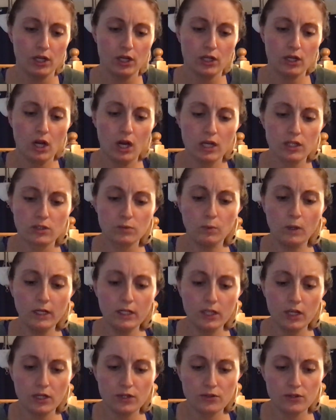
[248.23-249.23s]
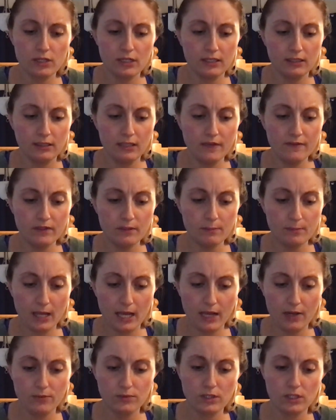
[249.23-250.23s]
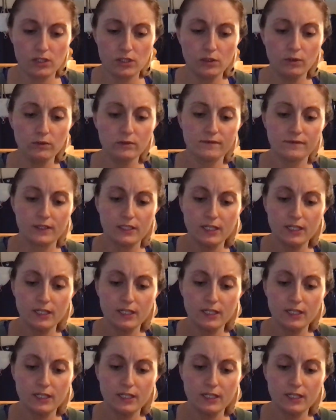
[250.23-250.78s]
cost £111 and sold for